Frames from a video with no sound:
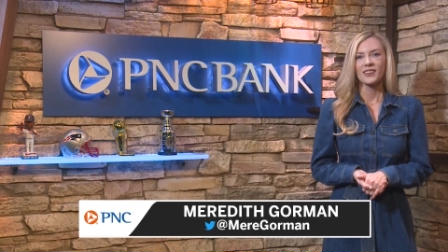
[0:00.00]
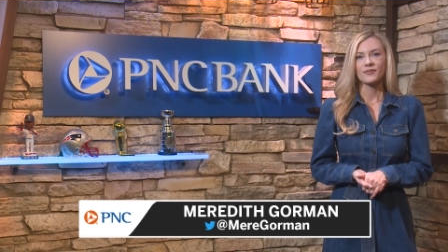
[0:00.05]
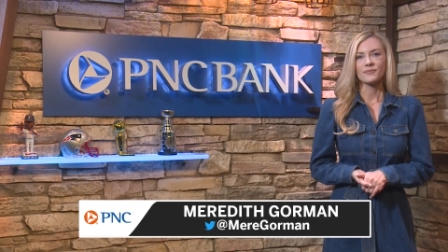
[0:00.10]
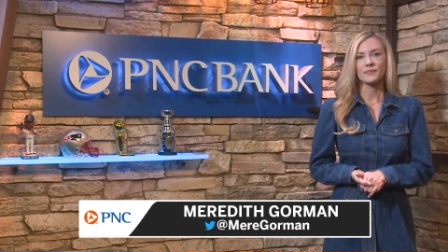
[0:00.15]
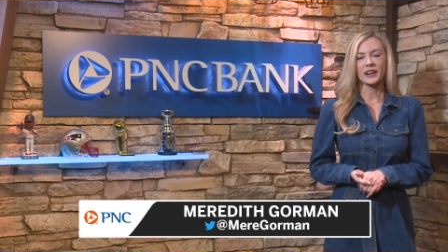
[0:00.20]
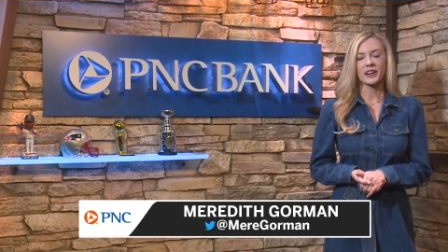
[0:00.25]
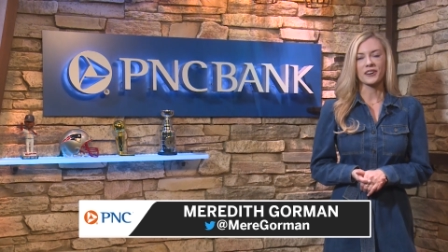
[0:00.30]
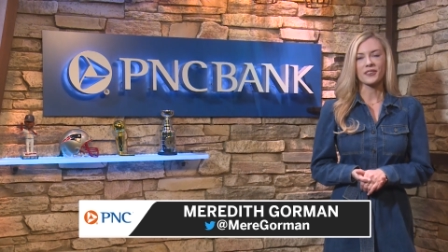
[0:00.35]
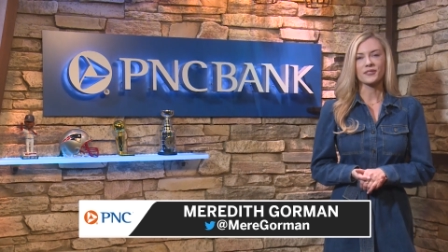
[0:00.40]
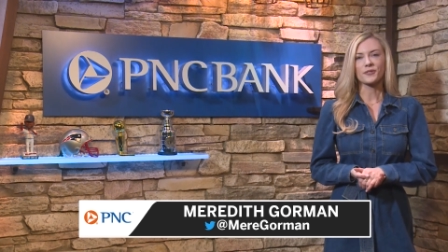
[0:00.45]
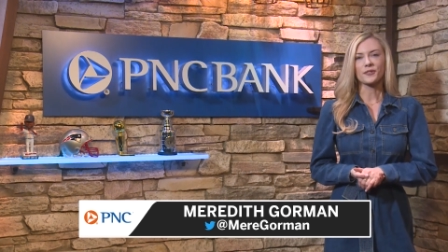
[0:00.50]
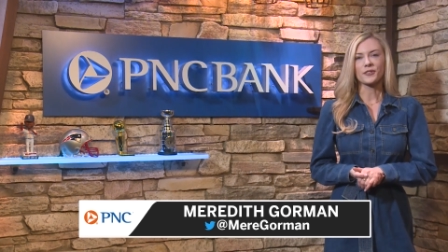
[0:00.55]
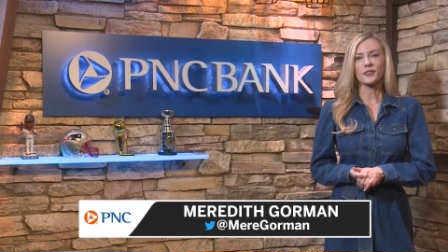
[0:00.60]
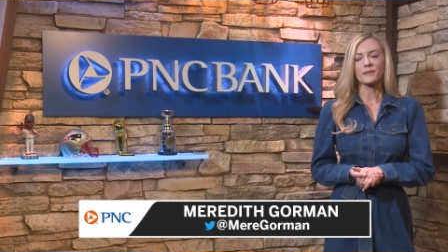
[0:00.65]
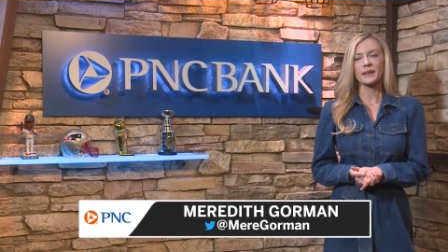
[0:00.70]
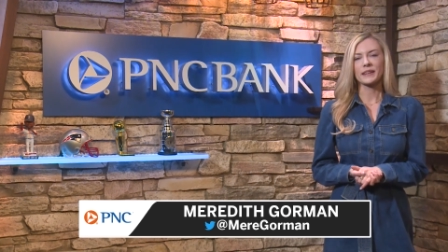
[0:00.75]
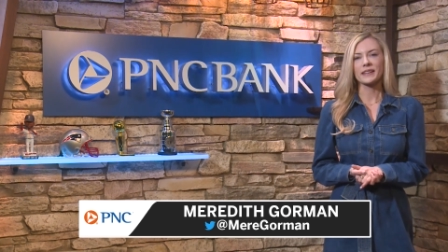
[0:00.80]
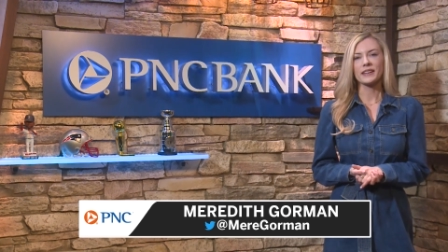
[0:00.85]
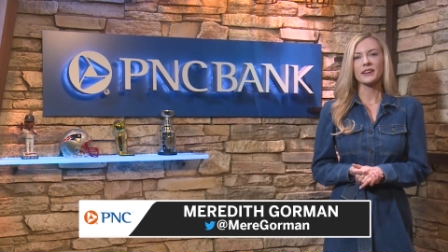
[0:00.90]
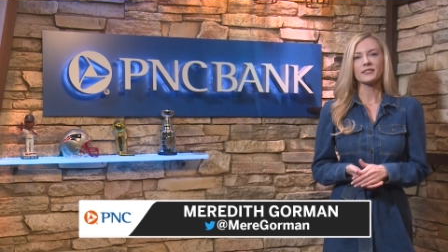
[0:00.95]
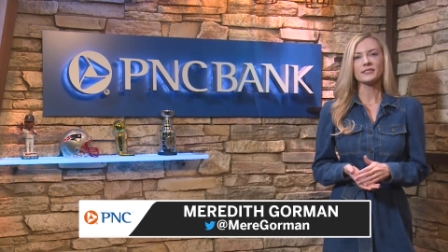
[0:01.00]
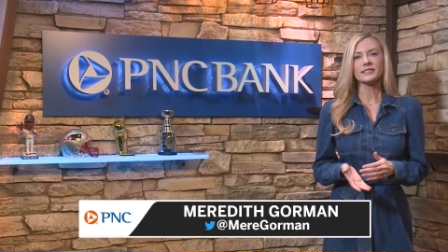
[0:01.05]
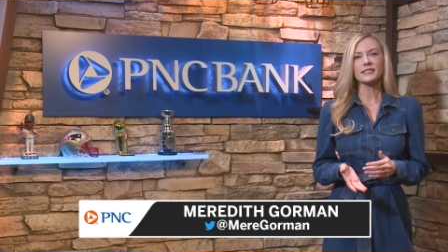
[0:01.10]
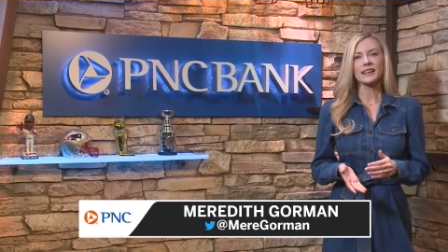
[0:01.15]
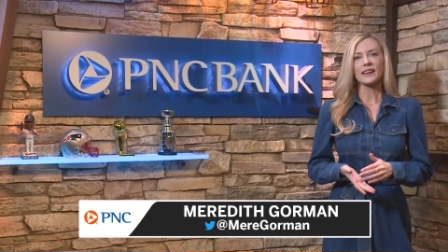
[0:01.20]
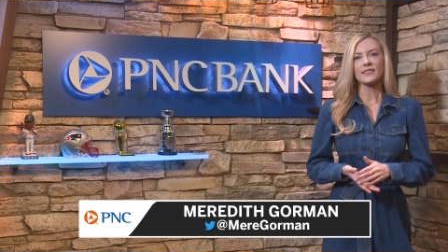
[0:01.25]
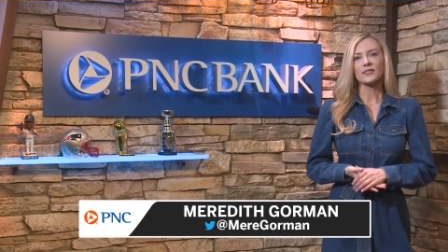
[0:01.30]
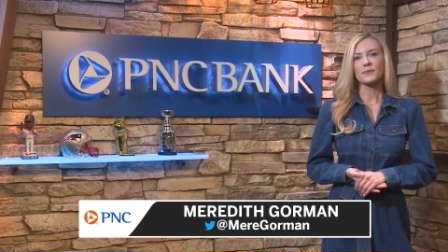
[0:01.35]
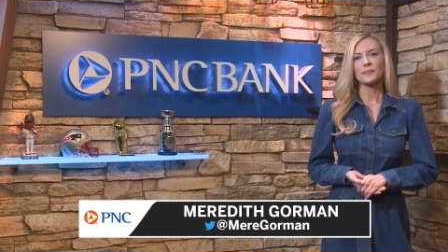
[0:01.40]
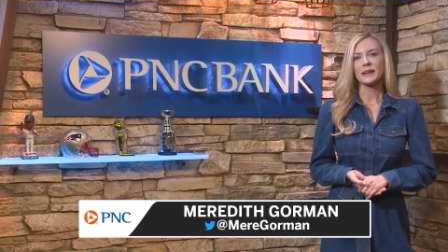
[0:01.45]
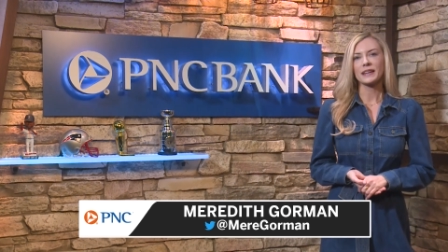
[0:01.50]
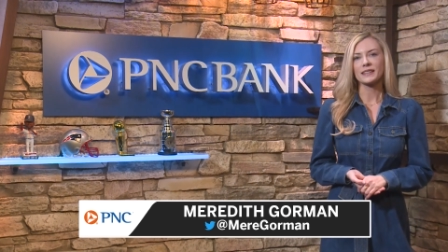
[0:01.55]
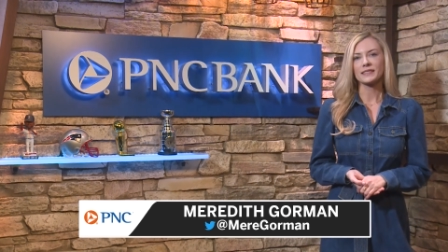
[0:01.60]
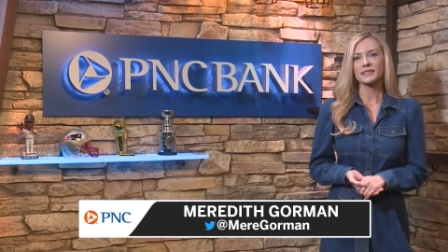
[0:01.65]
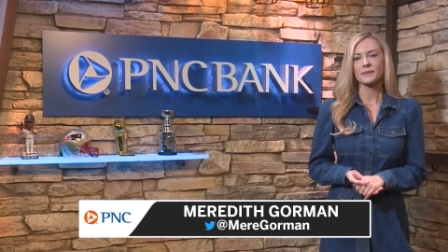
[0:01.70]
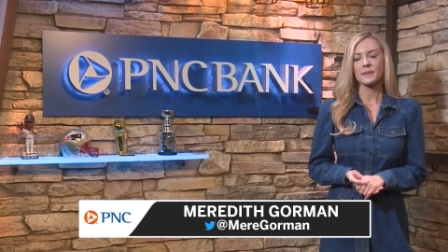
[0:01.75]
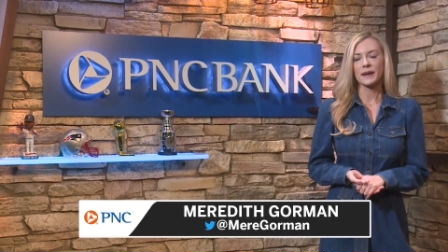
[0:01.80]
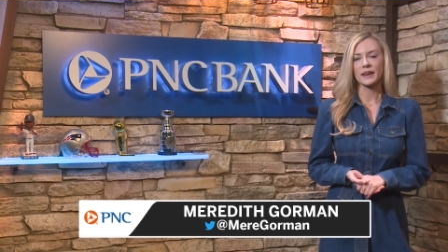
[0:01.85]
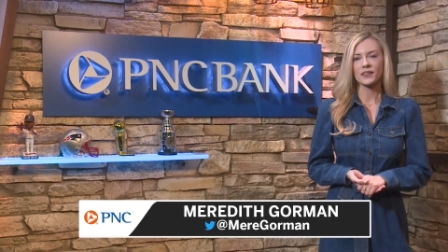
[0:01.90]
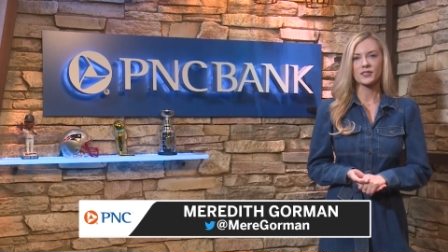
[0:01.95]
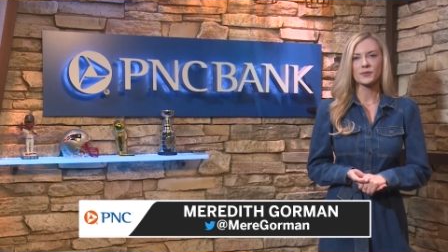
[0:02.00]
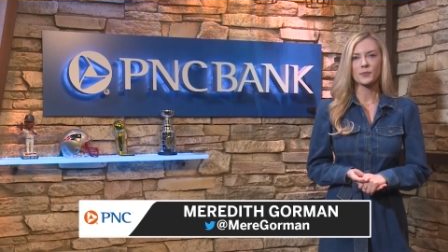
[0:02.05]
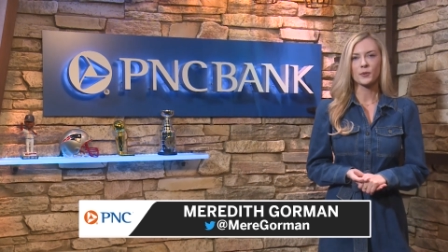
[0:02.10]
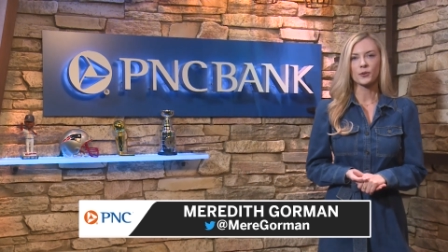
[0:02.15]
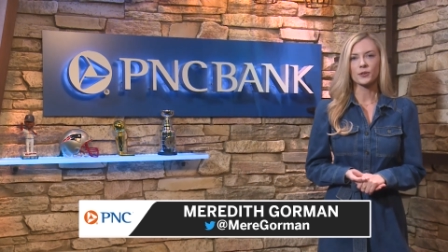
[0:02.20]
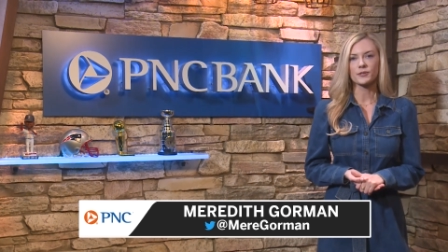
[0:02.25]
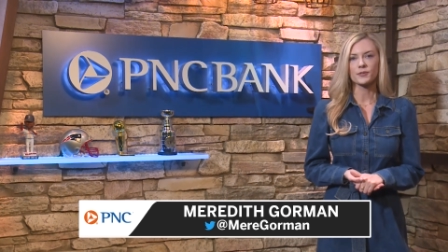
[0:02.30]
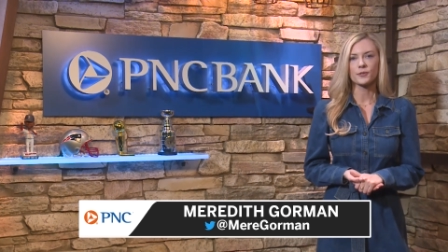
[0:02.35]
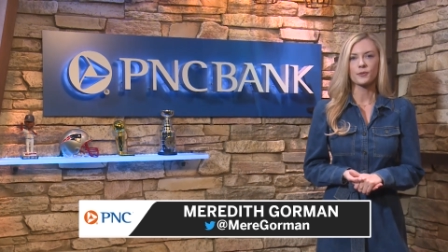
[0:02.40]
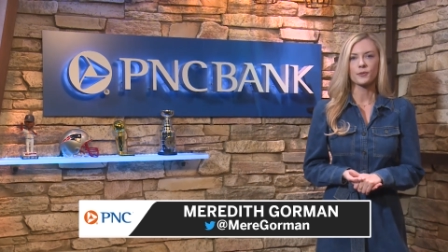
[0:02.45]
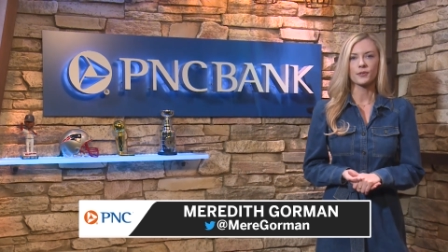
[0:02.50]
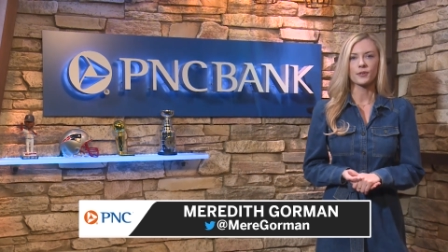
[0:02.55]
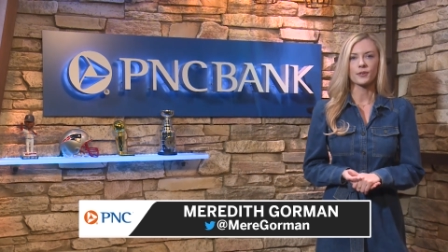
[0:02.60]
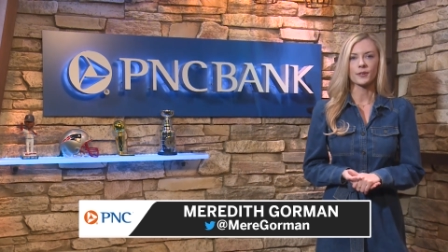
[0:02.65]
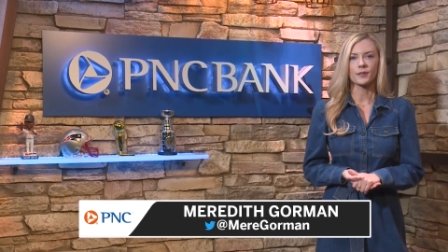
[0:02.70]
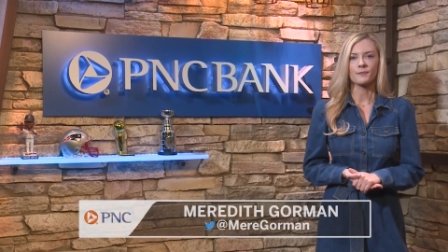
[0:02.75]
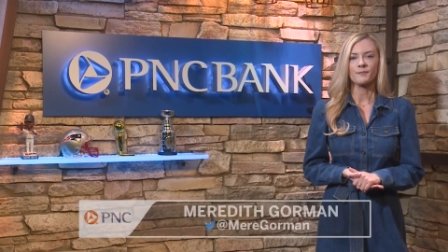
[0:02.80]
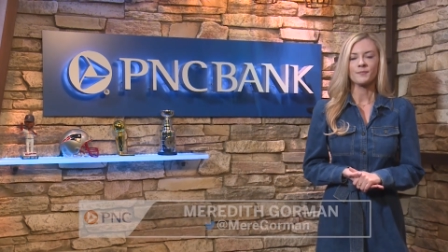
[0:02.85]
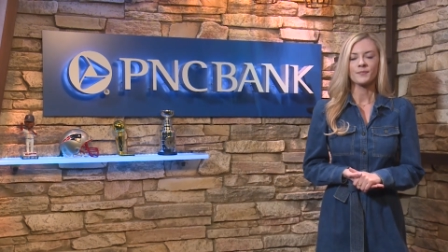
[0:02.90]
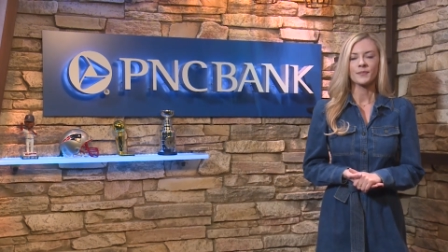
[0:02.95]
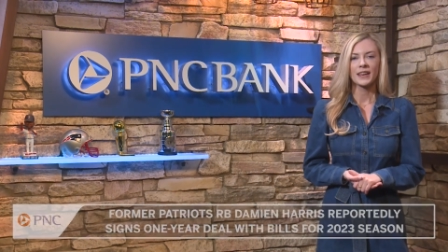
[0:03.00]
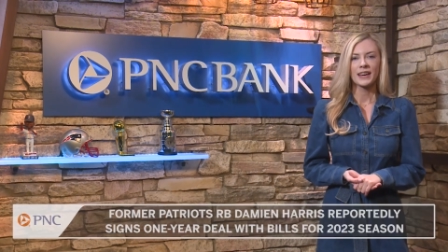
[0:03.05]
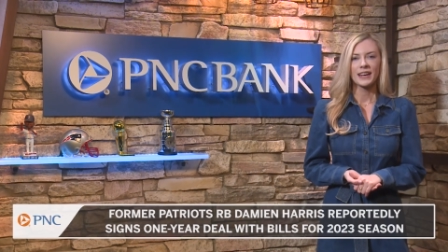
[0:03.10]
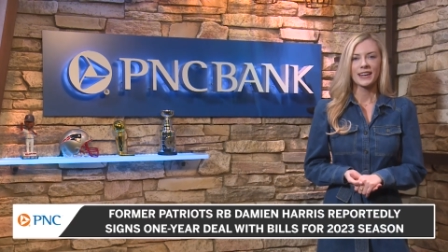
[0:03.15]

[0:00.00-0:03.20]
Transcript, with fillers: Meredith Gorman here inside the PNC Bank Sports Corner.